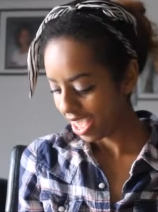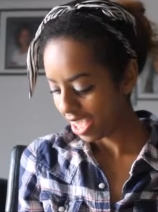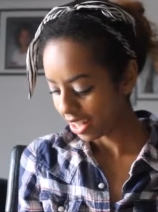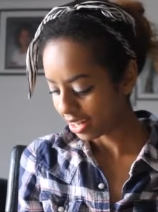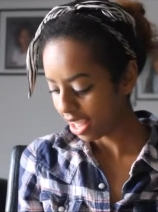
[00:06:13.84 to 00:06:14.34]

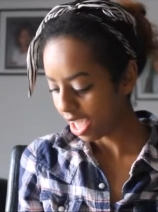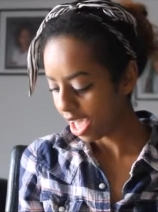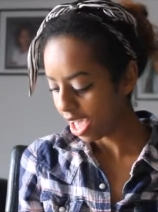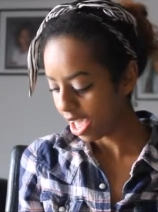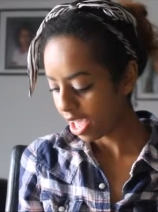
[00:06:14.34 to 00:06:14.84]
And
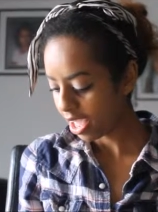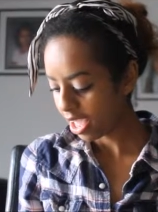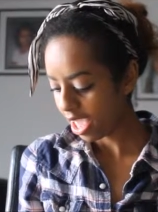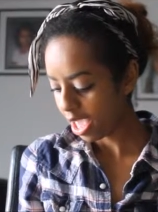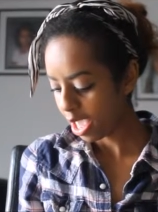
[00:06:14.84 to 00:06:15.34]
I
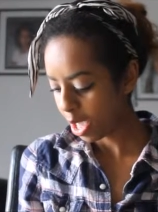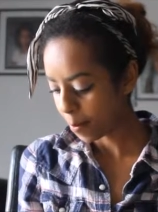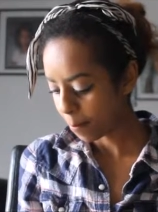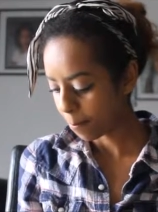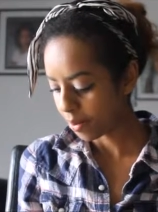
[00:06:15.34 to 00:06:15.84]

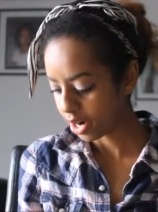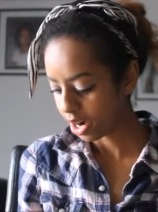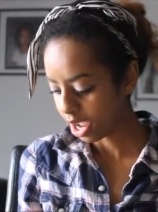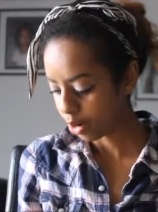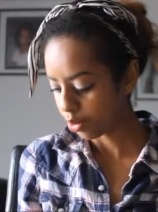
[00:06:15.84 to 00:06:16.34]
am
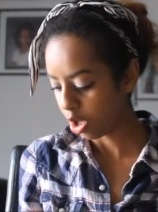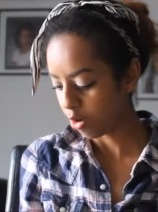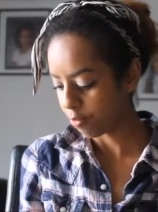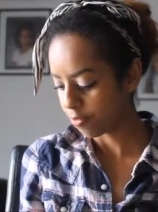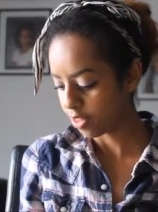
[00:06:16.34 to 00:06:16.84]
proud
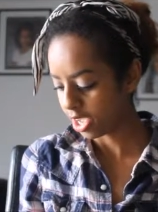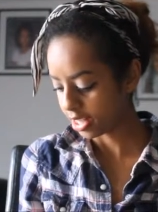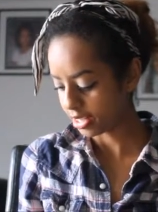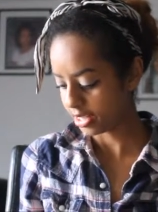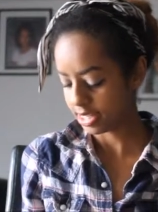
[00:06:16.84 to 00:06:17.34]
of that.
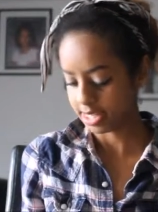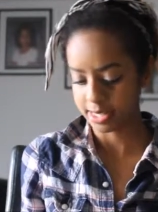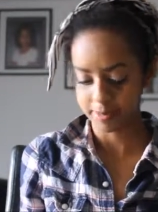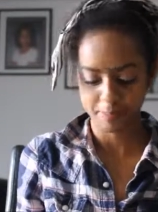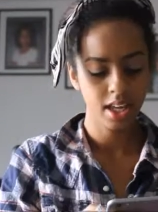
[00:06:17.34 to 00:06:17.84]

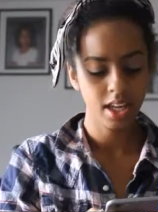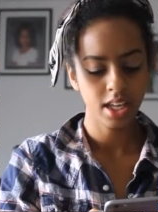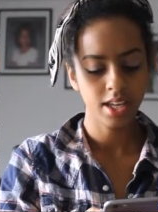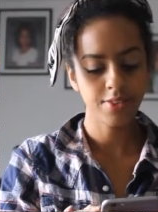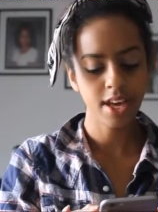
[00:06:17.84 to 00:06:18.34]

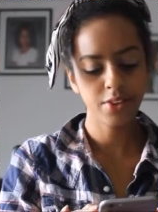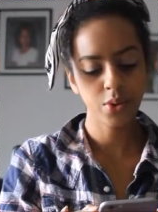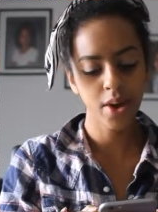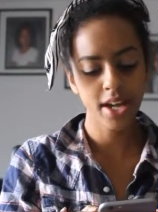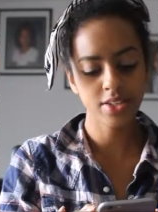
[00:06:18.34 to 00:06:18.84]
If you ever
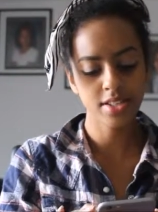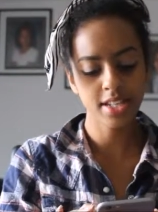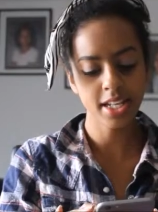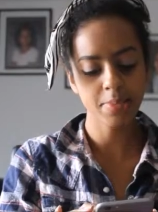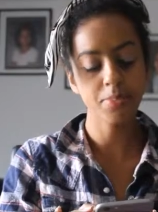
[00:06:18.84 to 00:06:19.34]
cried to
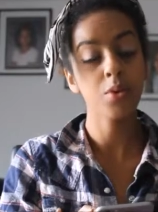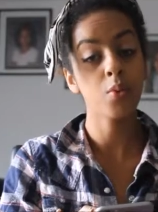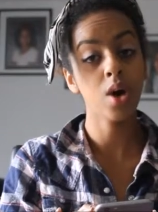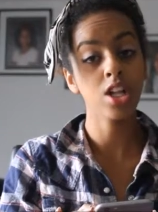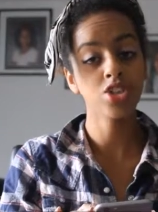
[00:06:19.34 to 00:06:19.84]
sleep,
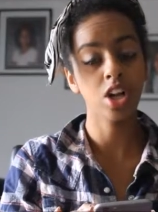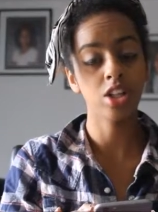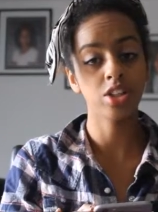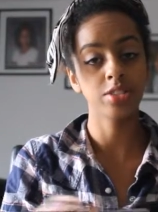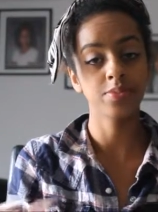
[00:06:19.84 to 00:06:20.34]
one
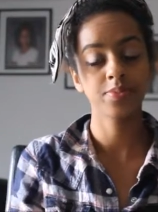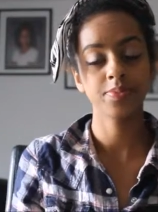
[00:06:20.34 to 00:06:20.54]
dollar.